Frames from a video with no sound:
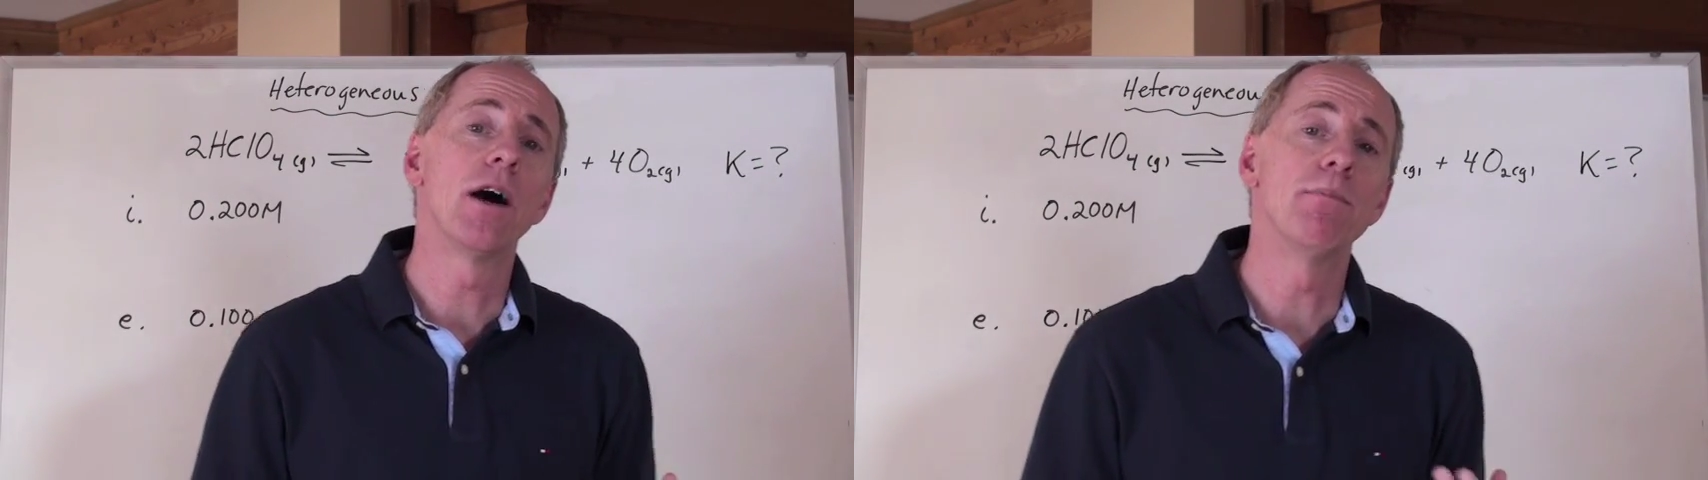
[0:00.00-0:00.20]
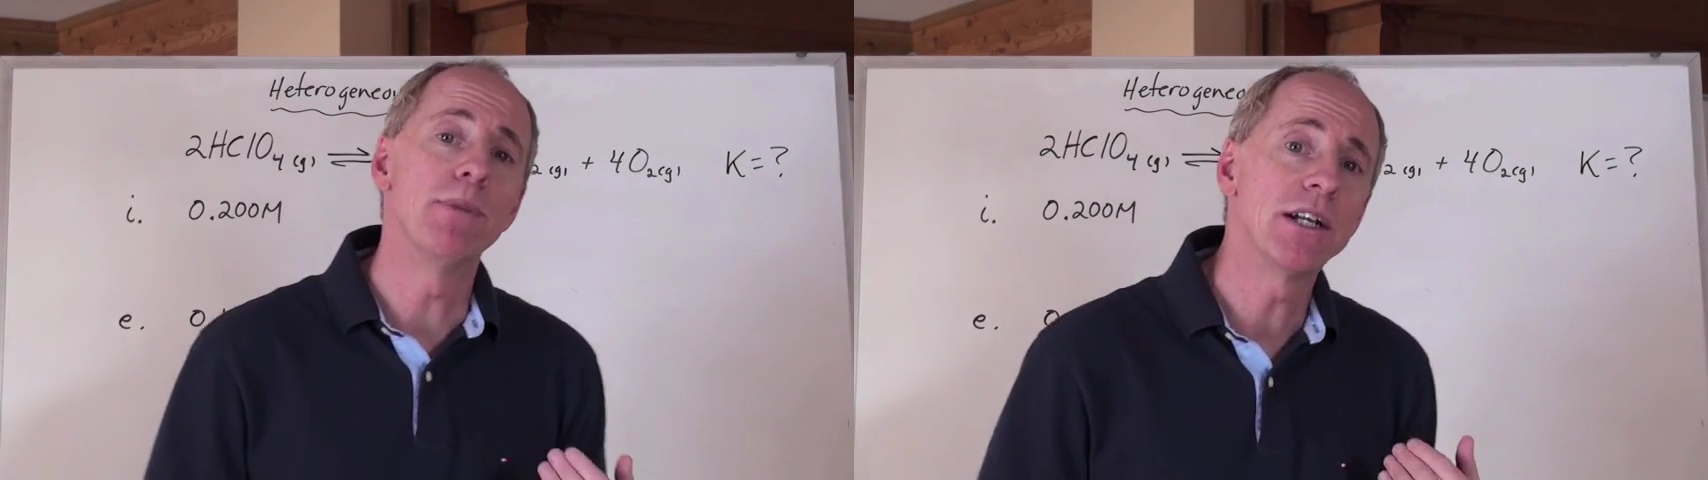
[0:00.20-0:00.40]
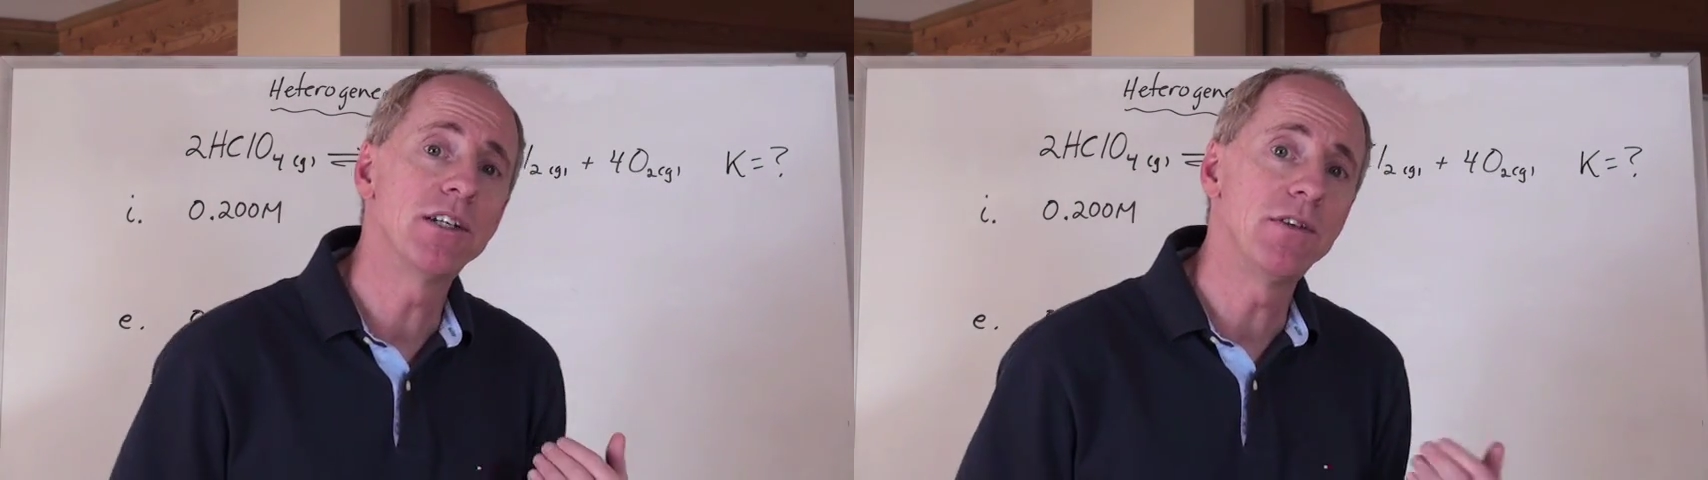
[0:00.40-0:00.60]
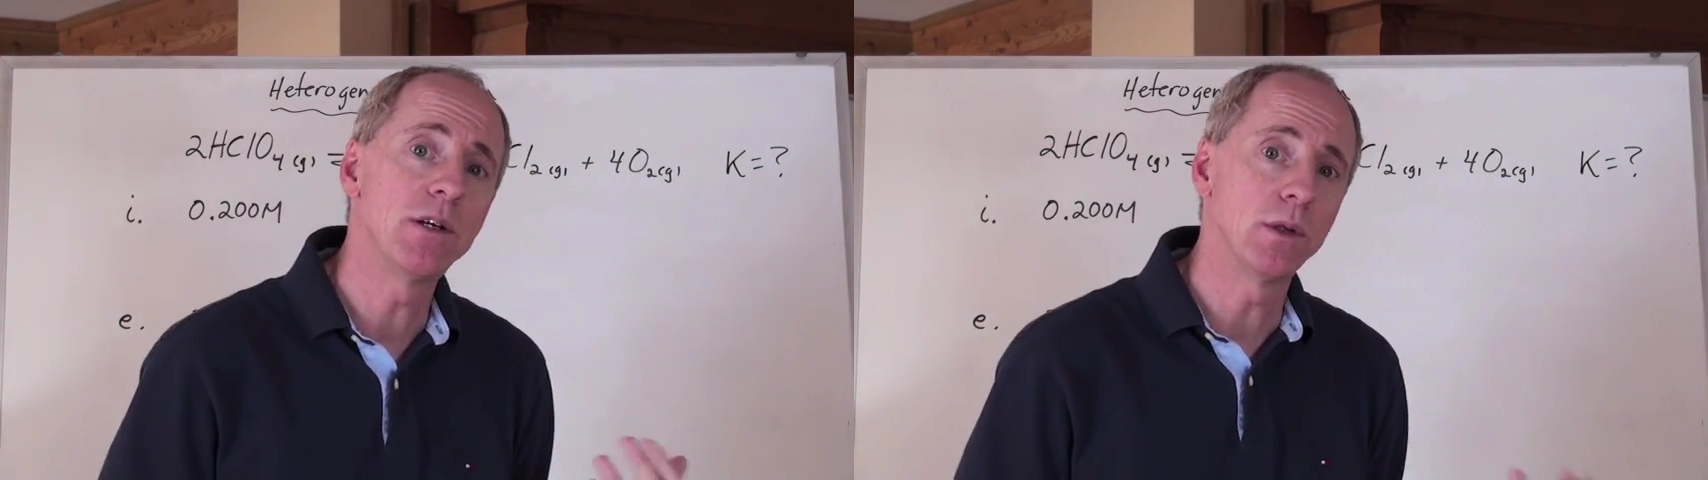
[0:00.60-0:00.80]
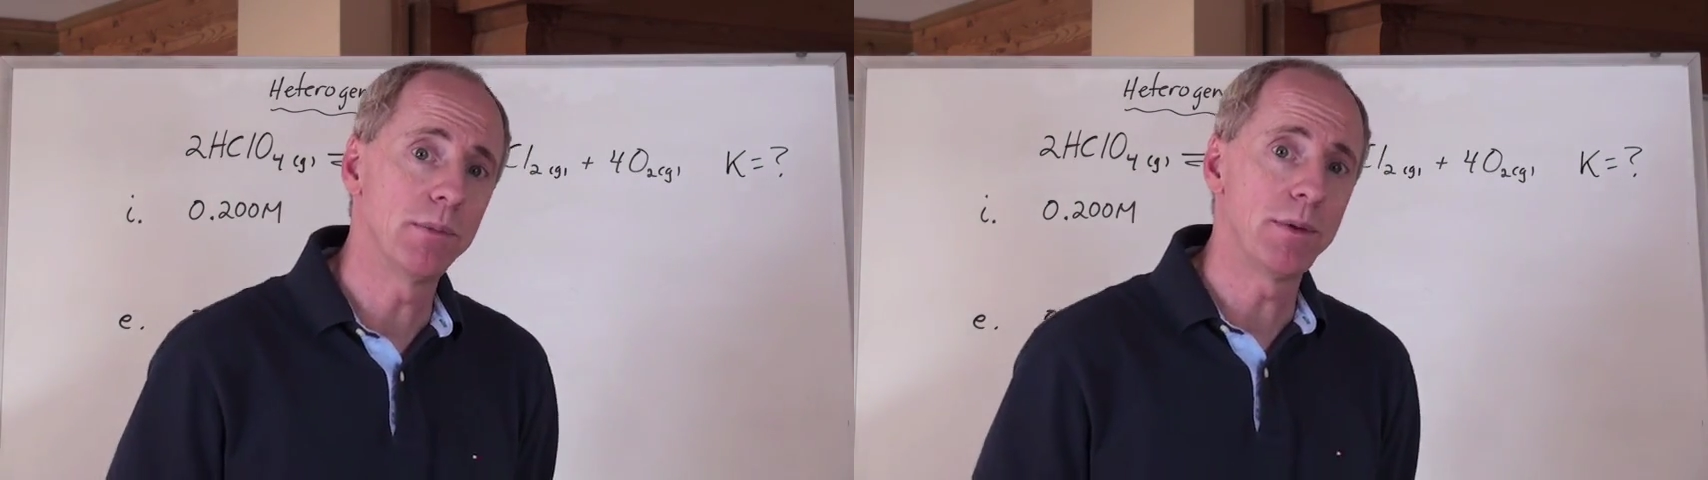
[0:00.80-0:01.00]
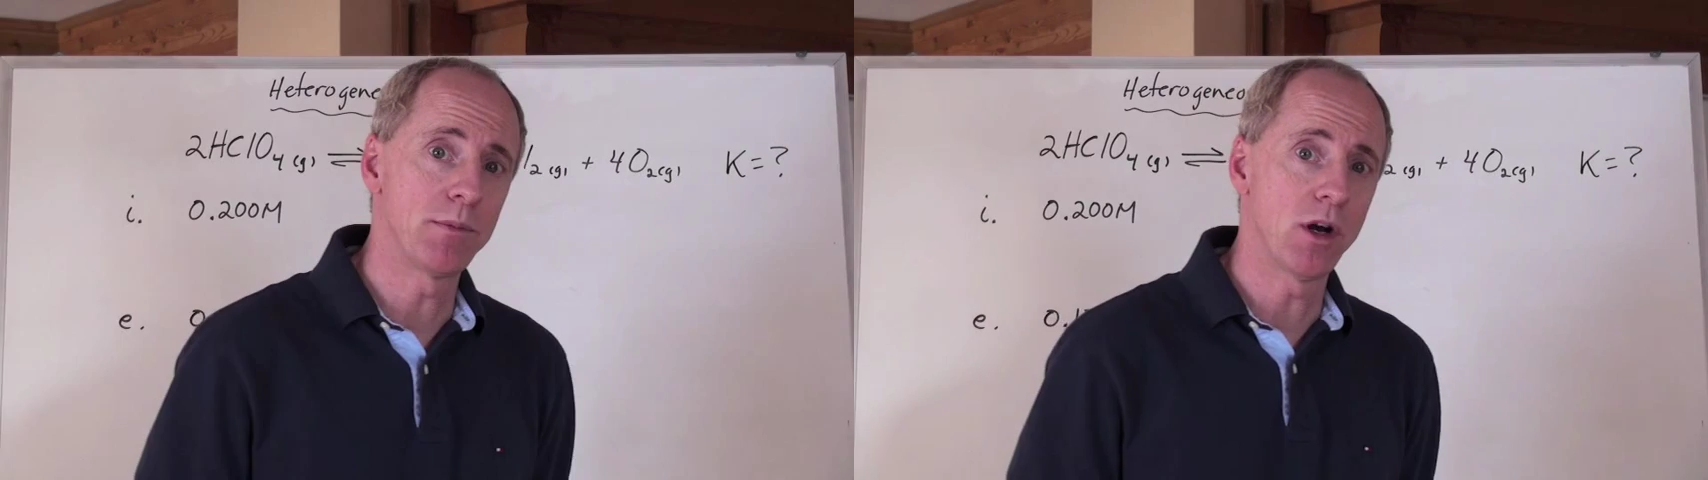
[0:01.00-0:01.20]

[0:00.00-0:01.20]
a bunch of equilibrium